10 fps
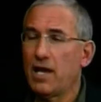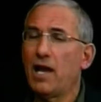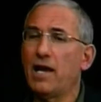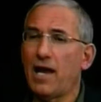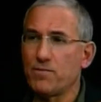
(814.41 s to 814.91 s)

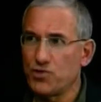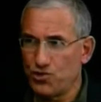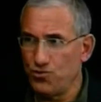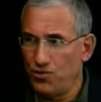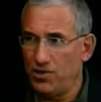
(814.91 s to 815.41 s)
And I'm
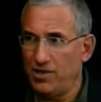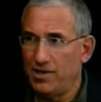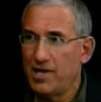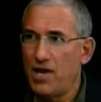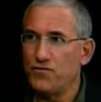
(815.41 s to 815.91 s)
sure
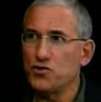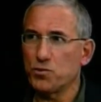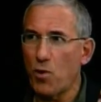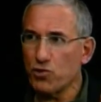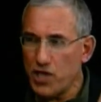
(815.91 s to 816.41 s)
if you
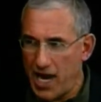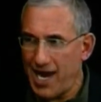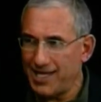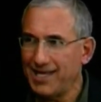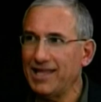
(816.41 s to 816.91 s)
spoke
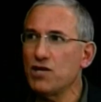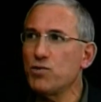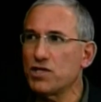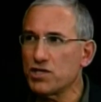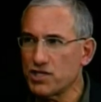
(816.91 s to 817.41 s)
candidly
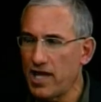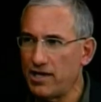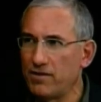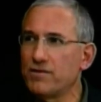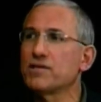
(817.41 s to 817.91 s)
with the
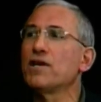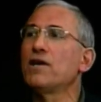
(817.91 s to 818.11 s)
senators,